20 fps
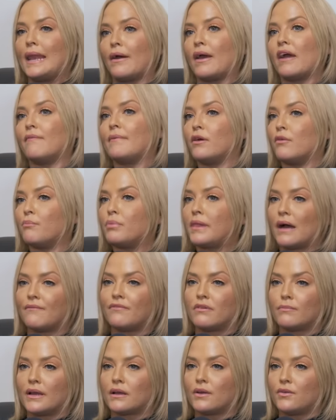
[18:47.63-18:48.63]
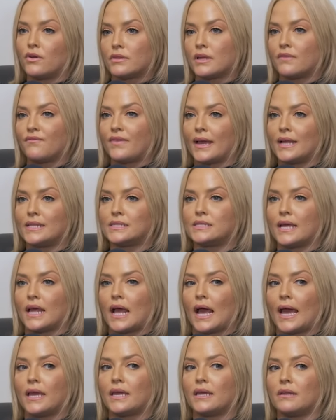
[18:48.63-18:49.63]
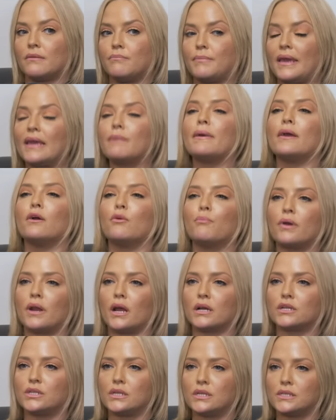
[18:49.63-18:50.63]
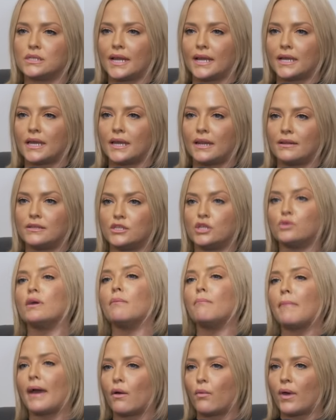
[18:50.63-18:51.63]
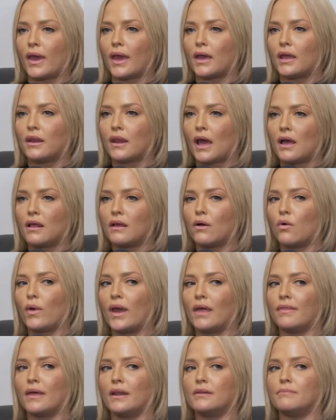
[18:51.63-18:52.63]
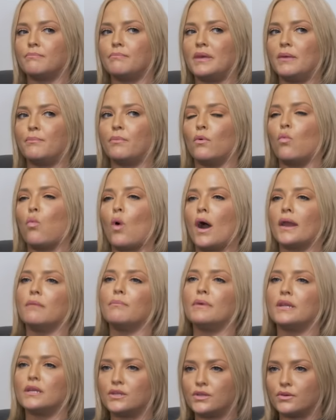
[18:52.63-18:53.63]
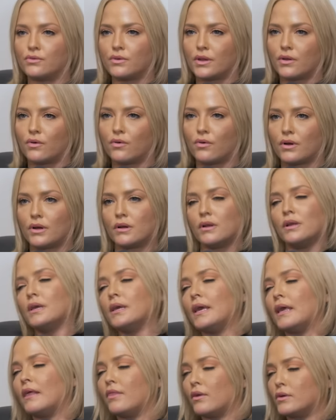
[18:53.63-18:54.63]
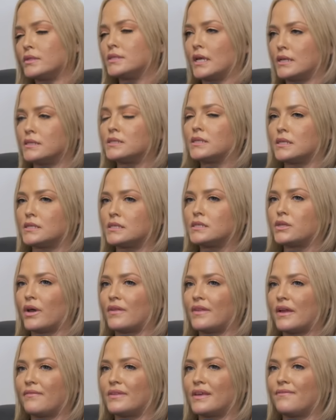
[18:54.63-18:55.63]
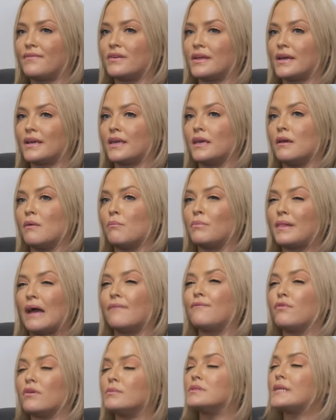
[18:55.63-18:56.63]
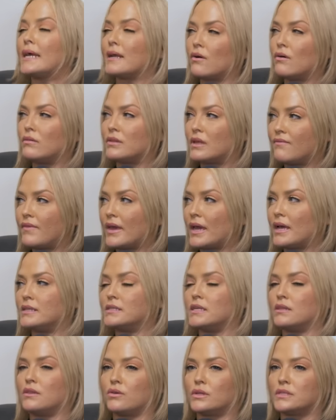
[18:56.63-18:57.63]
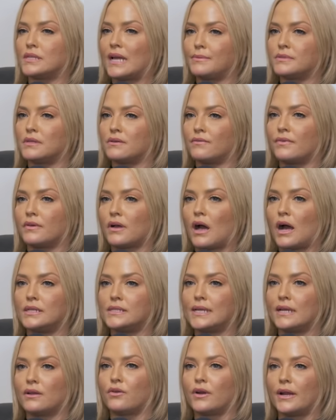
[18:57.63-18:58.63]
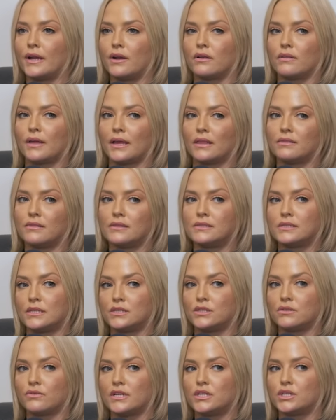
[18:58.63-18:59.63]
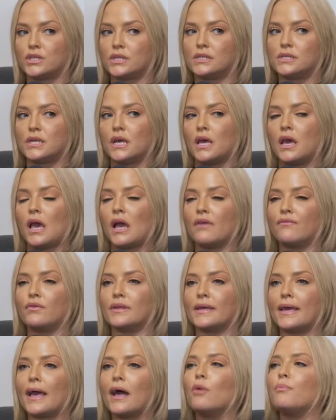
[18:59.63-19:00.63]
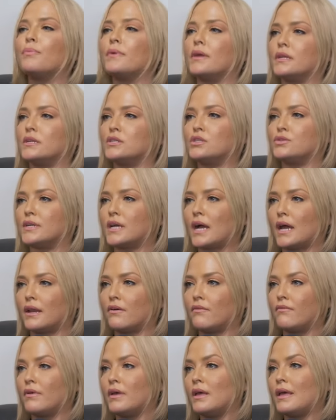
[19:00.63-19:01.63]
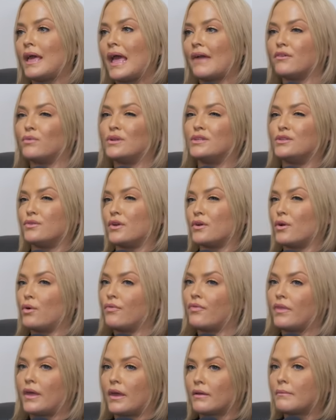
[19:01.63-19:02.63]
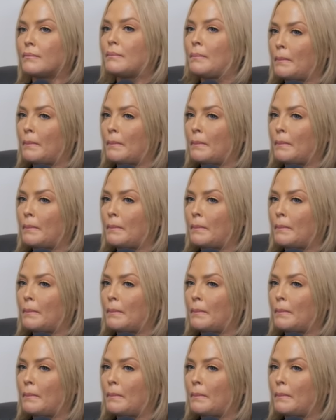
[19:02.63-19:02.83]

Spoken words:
now I have my own platform like an OnlyFans that I can make my own productions and I can do it my way and not a way that people wanted me to do it or in those senses. So I definitely feel like platforms like OnlyFans and those types of content creator like situations have really helped the industry kind of everyone do their own thing.